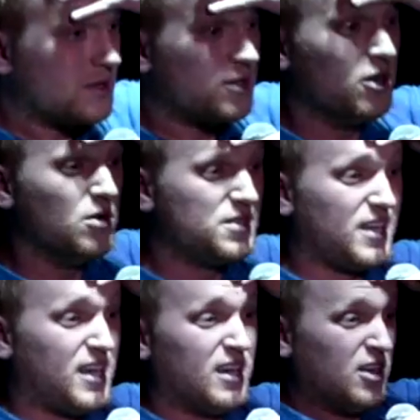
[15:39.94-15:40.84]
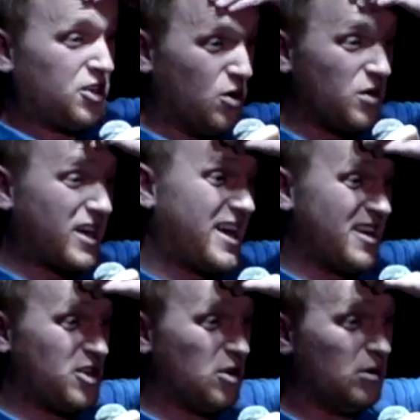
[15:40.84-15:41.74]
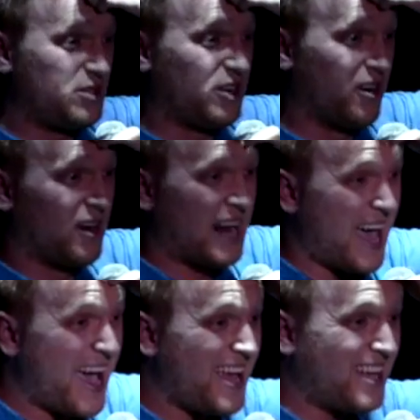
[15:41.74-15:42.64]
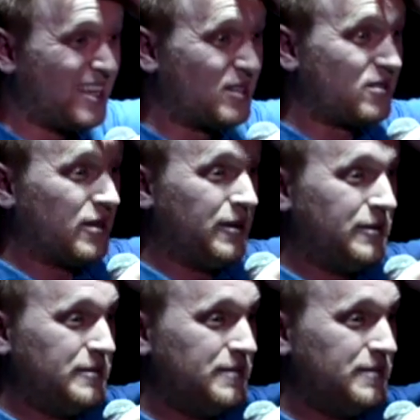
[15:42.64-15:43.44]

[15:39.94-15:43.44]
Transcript: Susie, you can't use your legs?